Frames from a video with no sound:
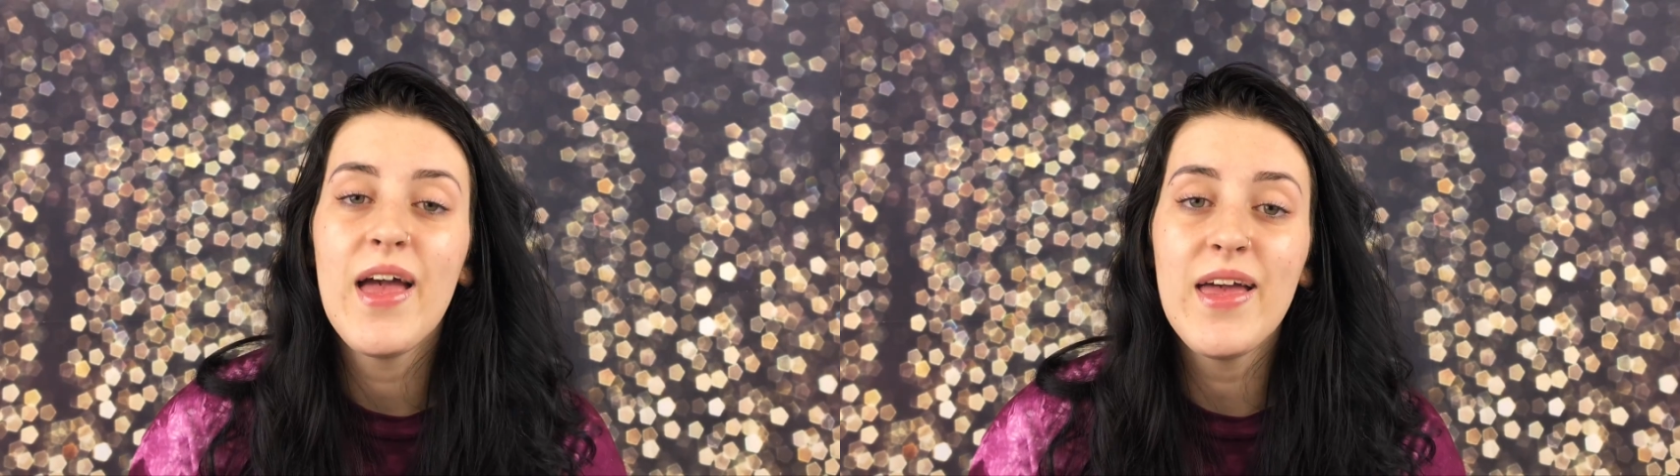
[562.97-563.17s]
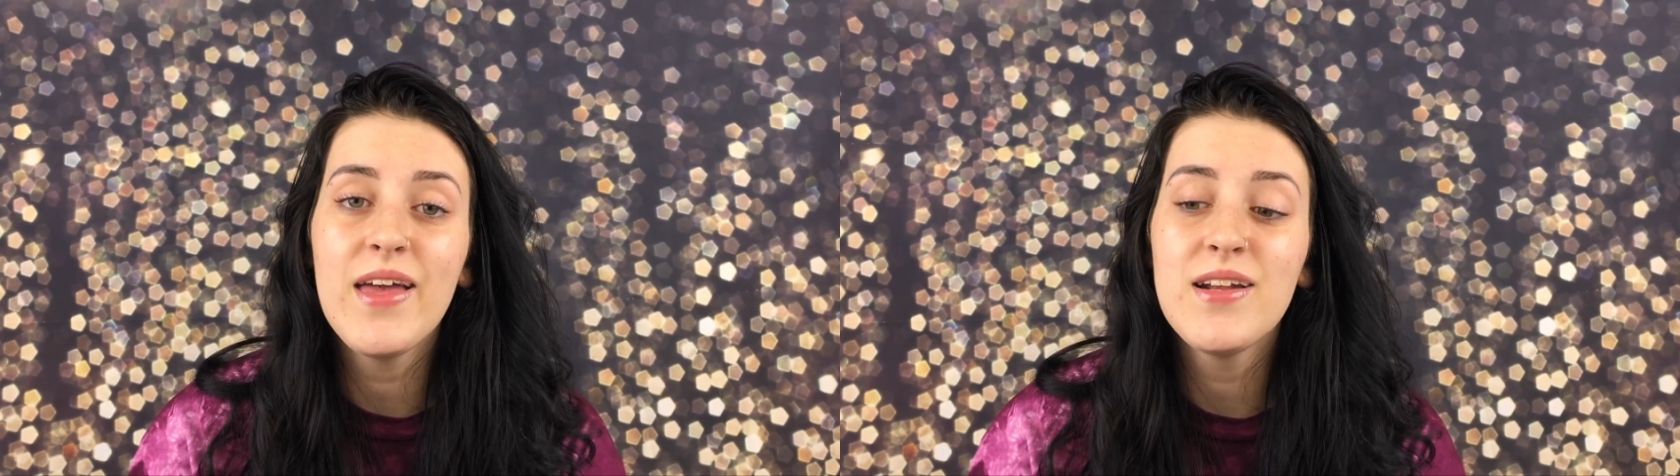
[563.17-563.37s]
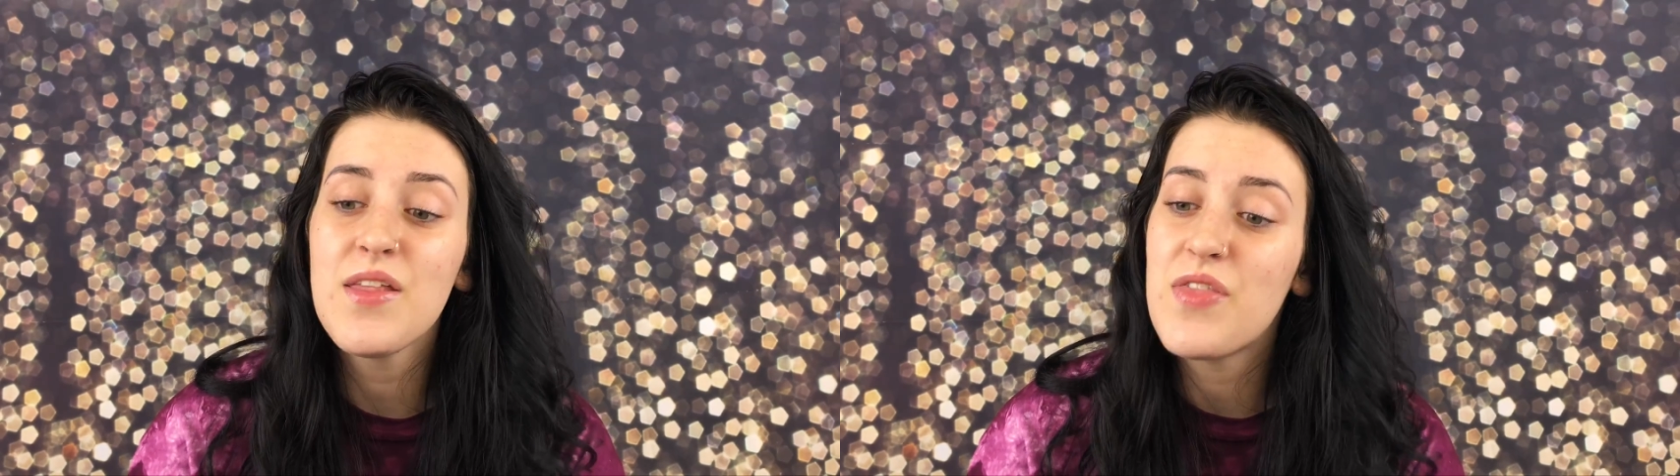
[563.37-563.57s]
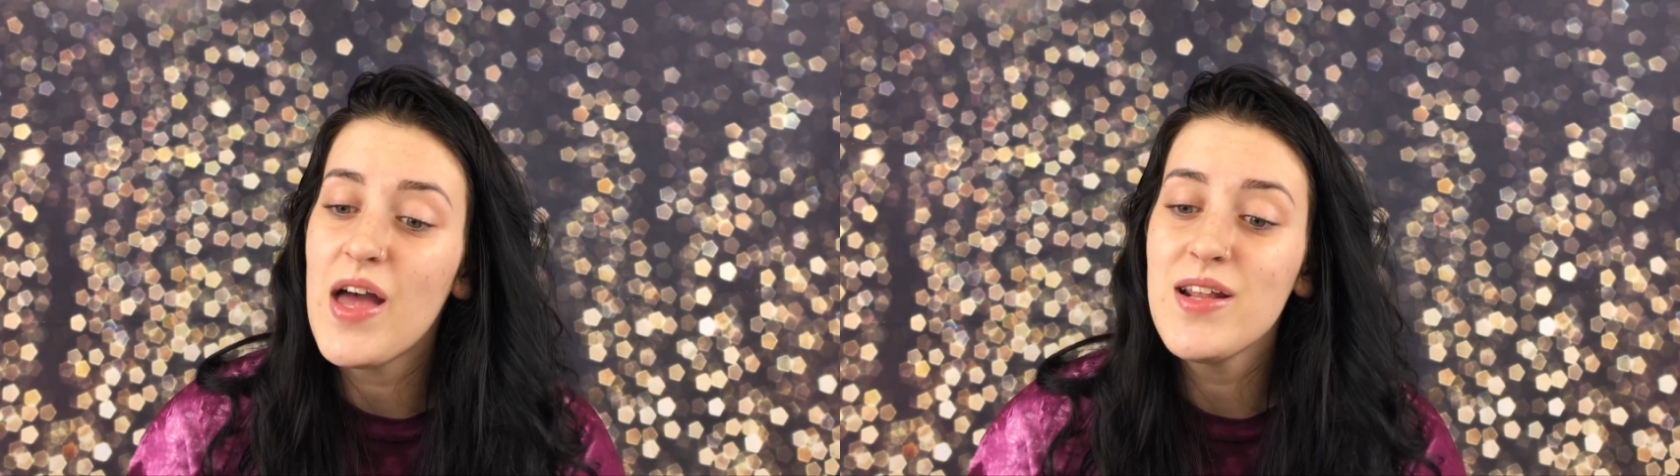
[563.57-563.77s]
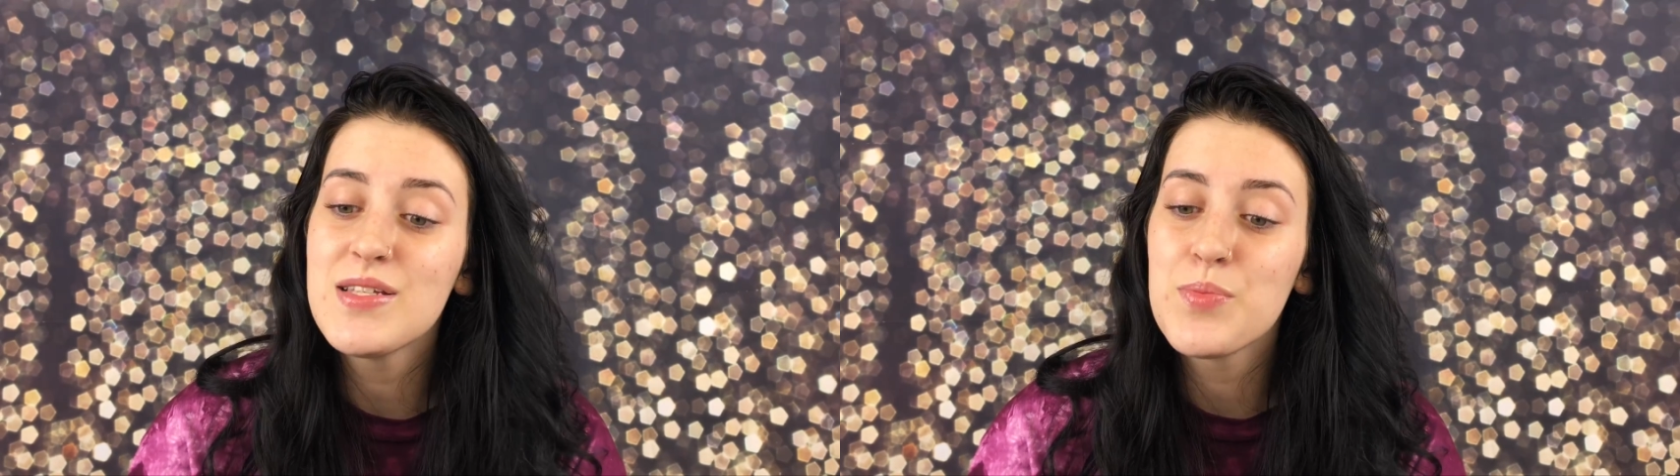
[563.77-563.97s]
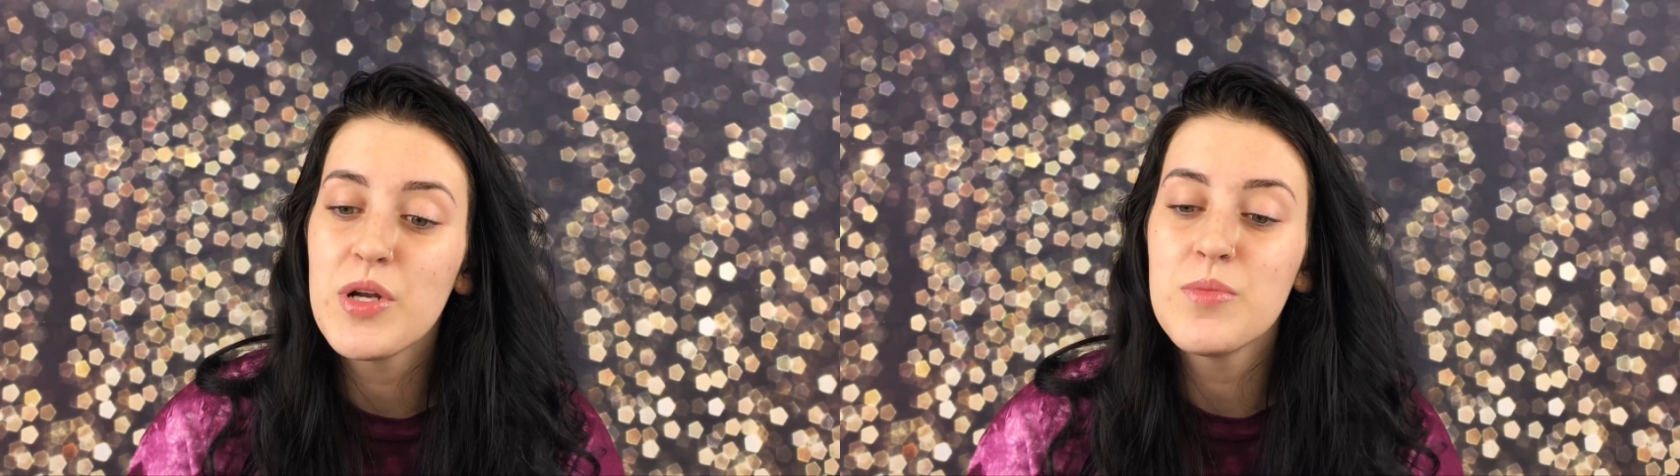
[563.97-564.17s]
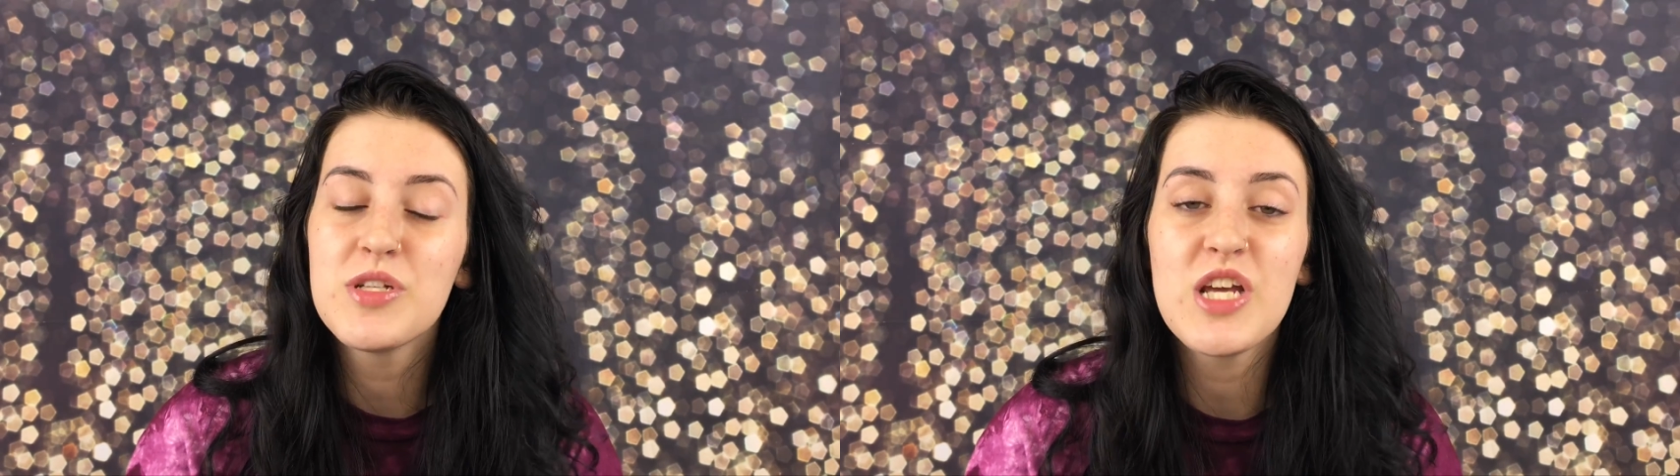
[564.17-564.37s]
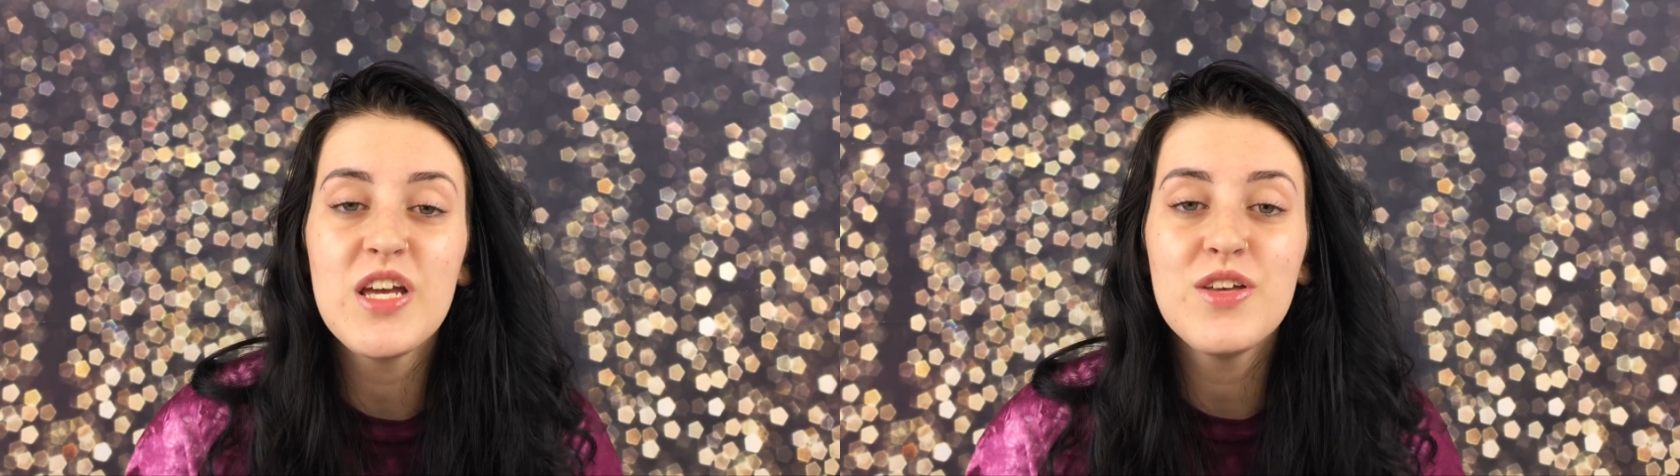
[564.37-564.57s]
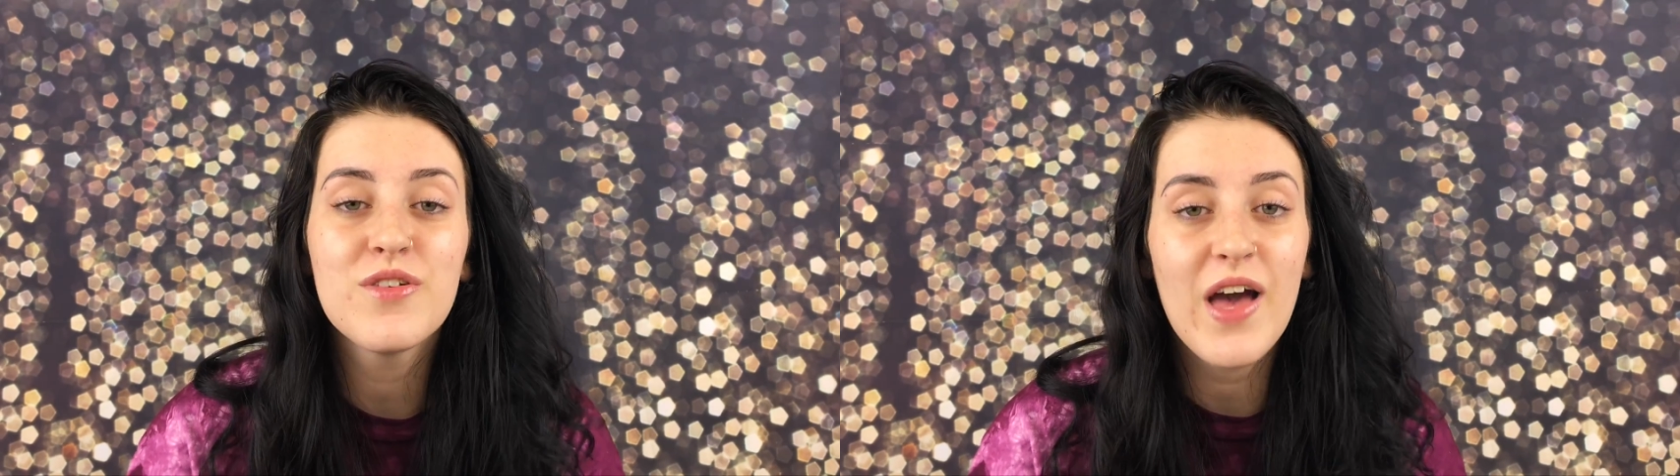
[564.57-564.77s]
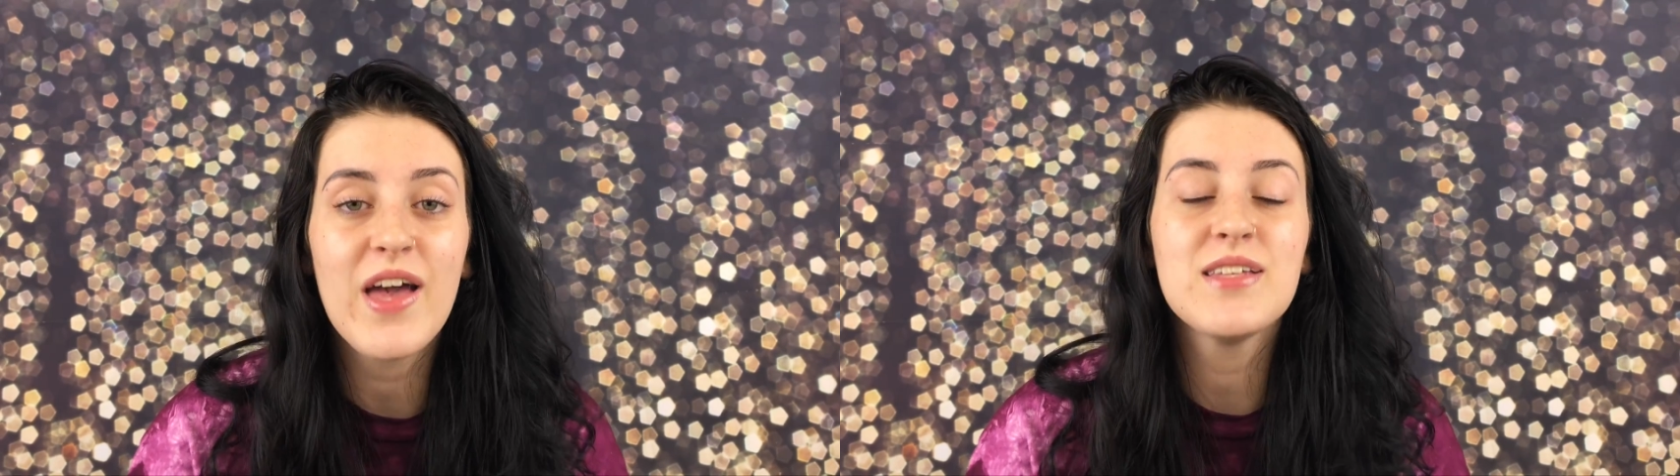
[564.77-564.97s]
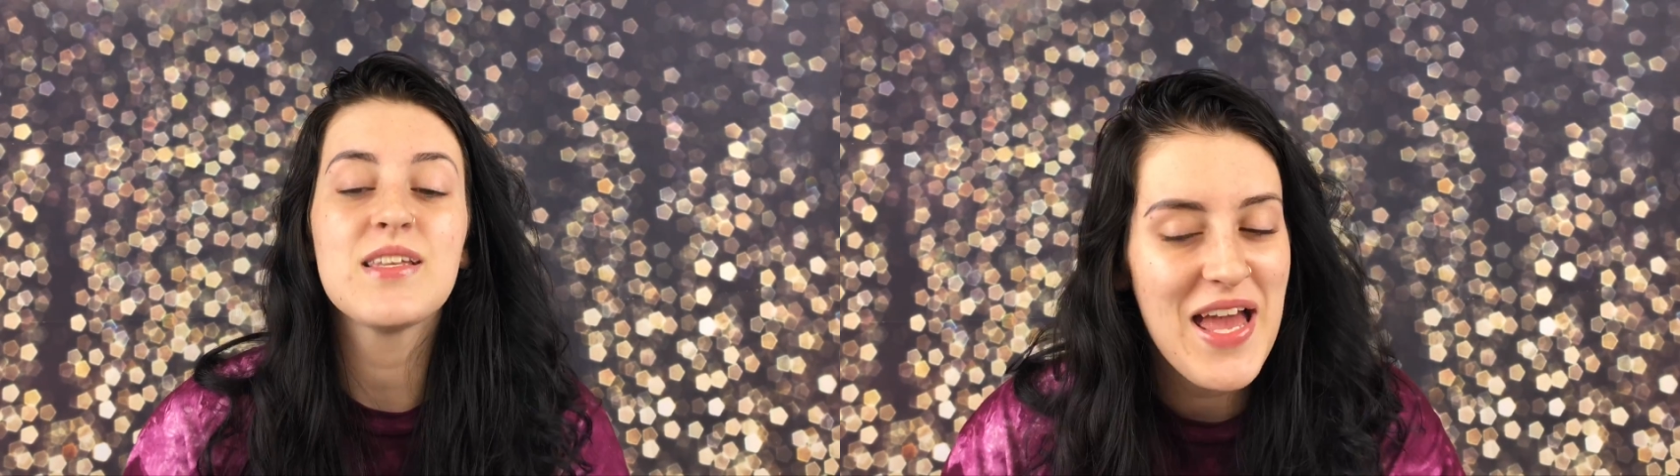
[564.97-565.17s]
And that is pretty much it, you guys.